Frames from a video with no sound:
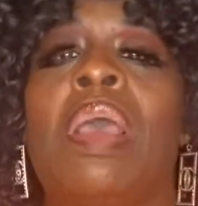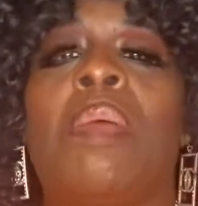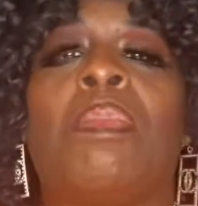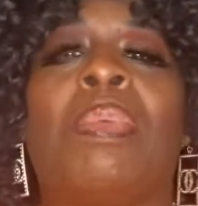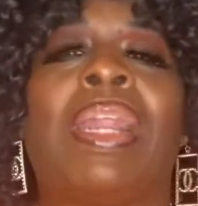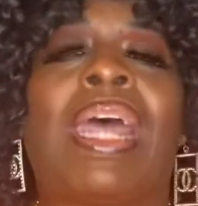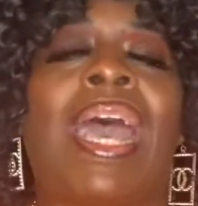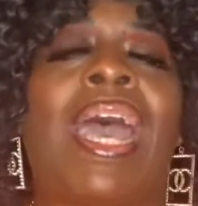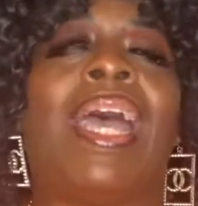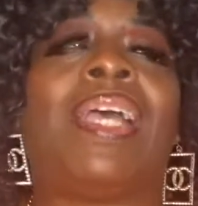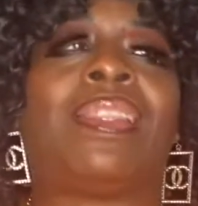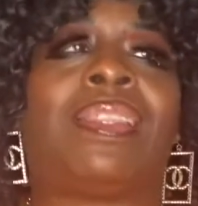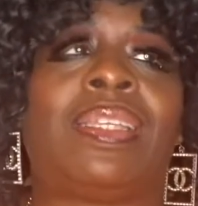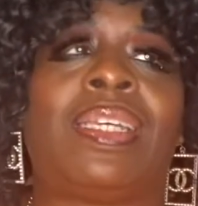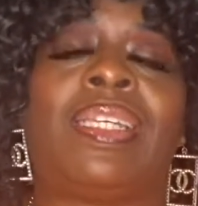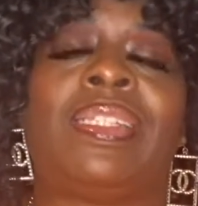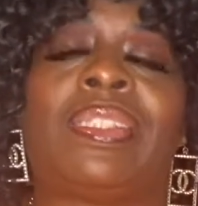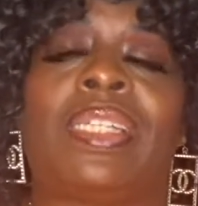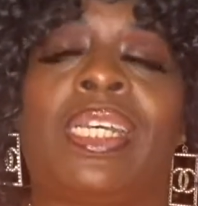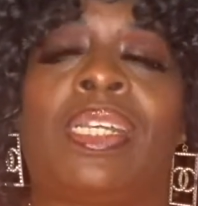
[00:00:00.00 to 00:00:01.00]
But I
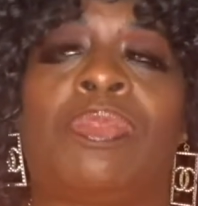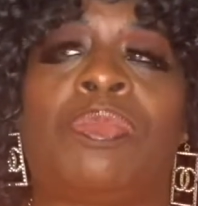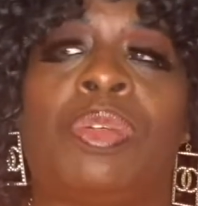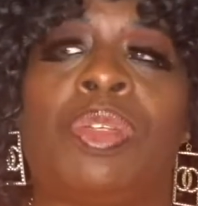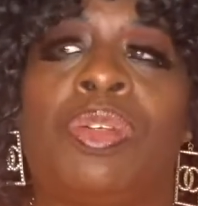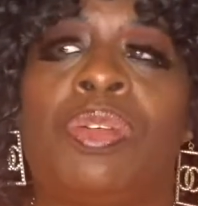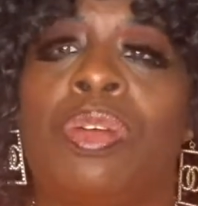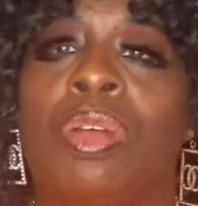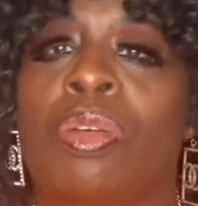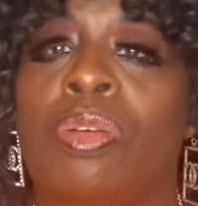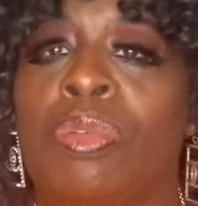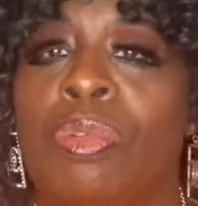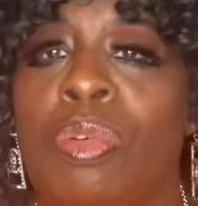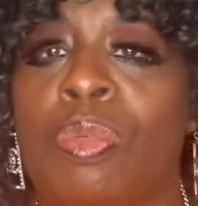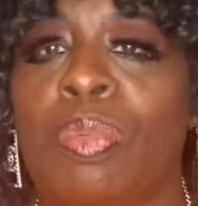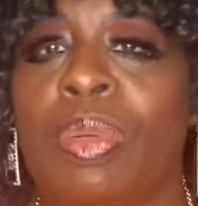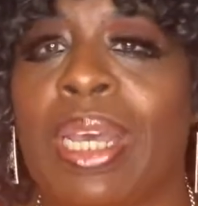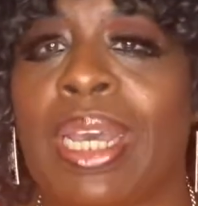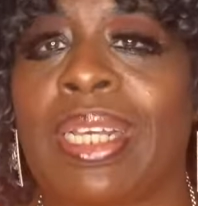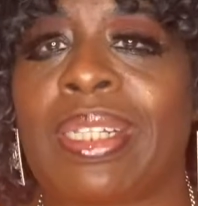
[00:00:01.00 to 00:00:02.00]
think that when you're a
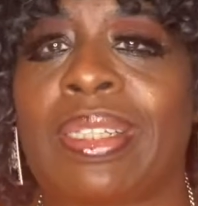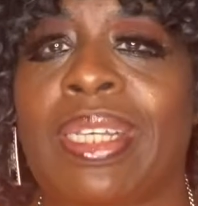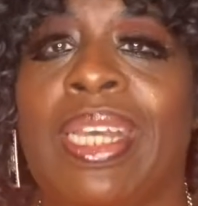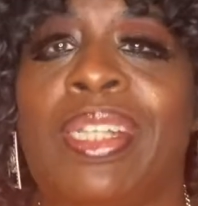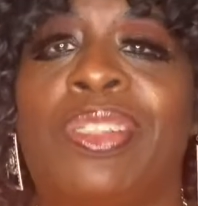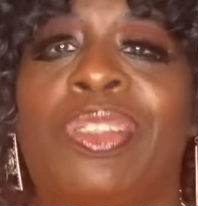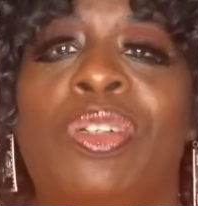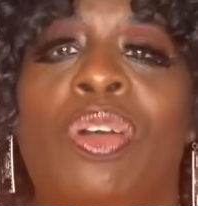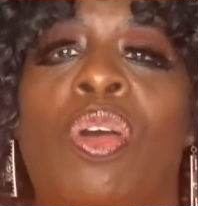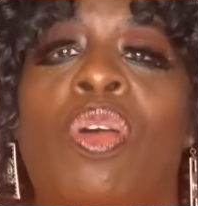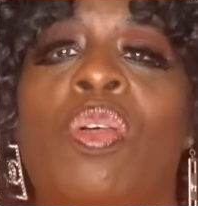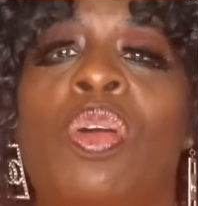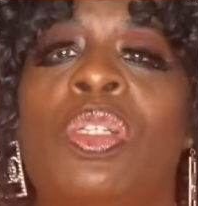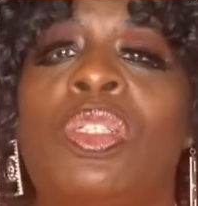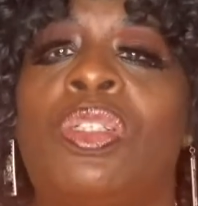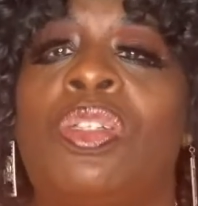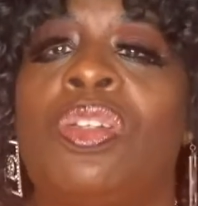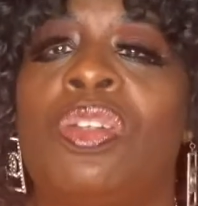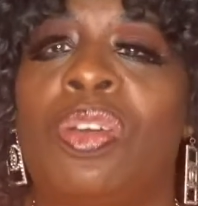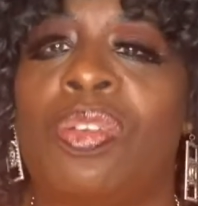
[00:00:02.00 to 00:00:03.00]
group like that, you owe it
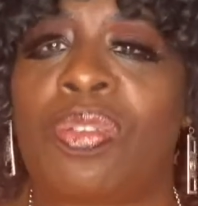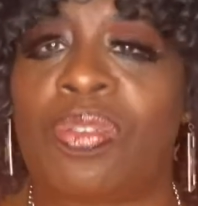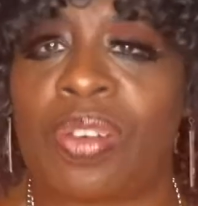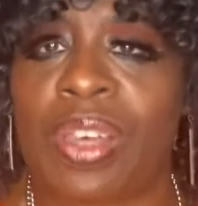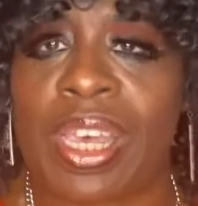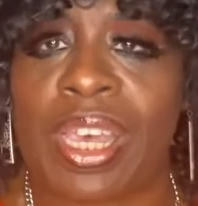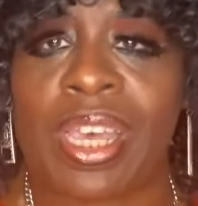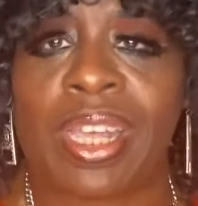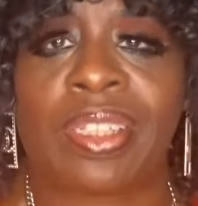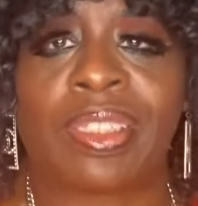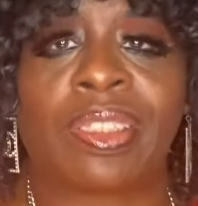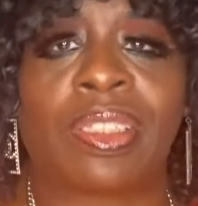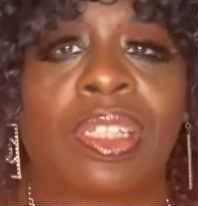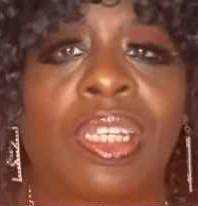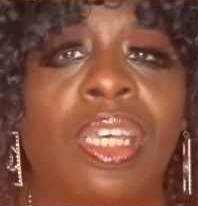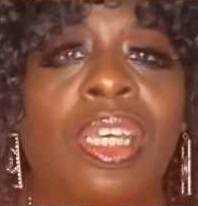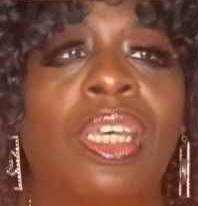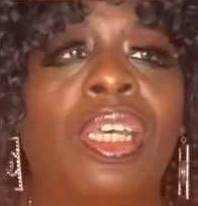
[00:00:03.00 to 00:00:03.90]
to your fans.